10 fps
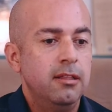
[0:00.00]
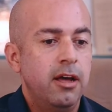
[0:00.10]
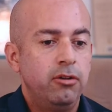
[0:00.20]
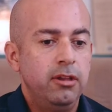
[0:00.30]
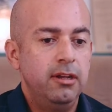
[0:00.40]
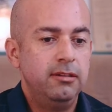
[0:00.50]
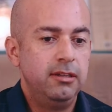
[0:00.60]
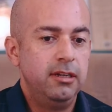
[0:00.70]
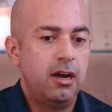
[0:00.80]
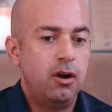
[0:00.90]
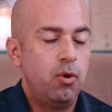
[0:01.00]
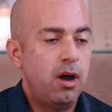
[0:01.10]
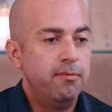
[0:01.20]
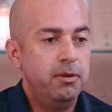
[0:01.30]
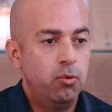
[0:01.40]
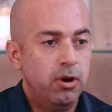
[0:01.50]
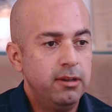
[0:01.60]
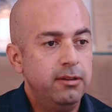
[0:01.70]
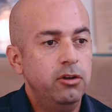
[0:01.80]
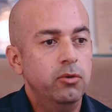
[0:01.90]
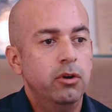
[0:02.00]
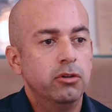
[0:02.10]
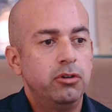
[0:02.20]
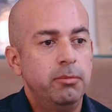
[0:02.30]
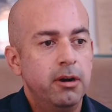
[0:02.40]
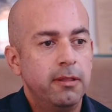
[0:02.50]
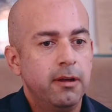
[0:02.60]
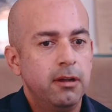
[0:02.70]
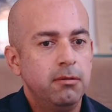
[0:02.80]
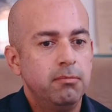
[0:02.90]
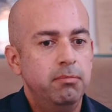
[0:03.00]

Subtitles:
not only does it, I've been wanting to do an ultra marathon,